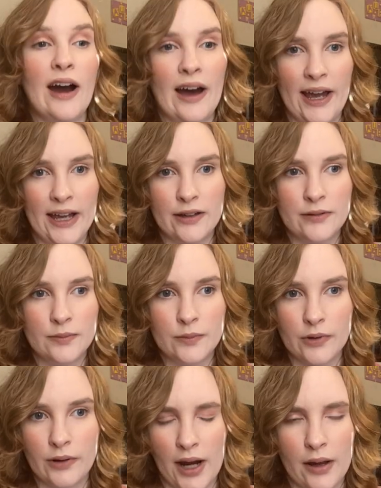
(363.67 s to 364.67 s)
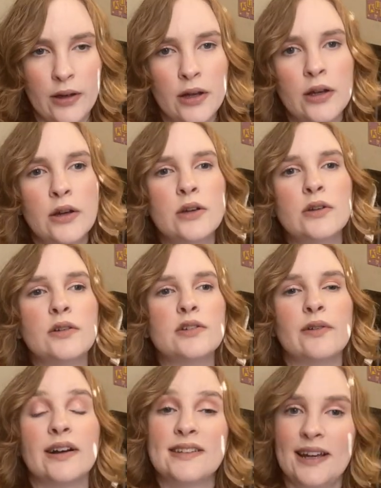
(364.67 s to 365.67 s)
eye. Okay, so
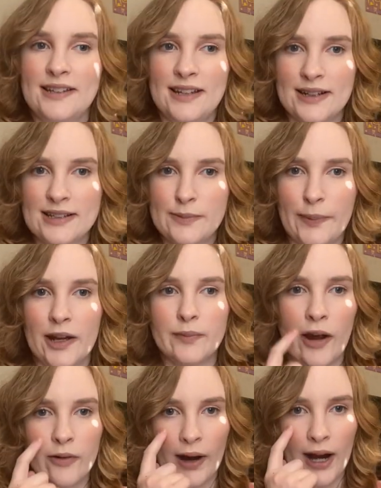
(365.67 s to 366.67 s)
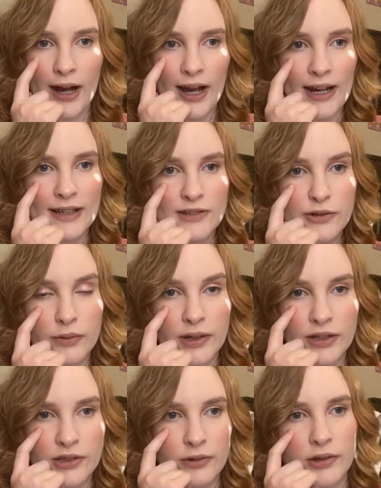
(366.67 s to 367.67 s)
as I did explain, my right eye is
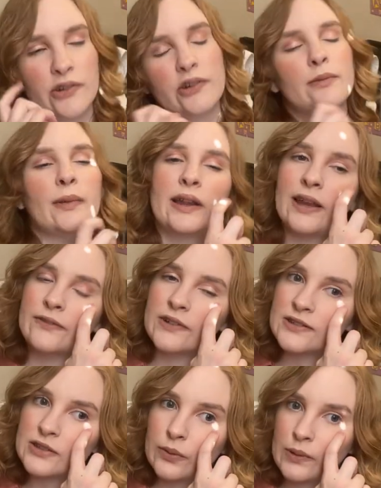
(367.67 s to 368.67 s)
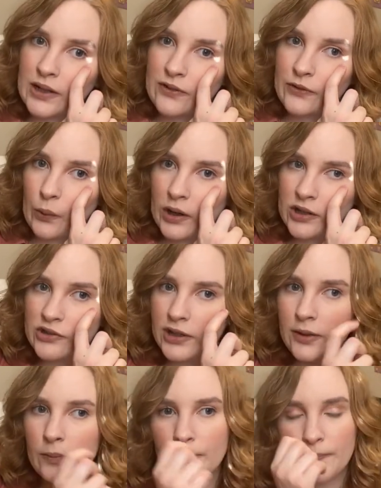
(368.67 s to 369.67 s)
2200, my left is 2400,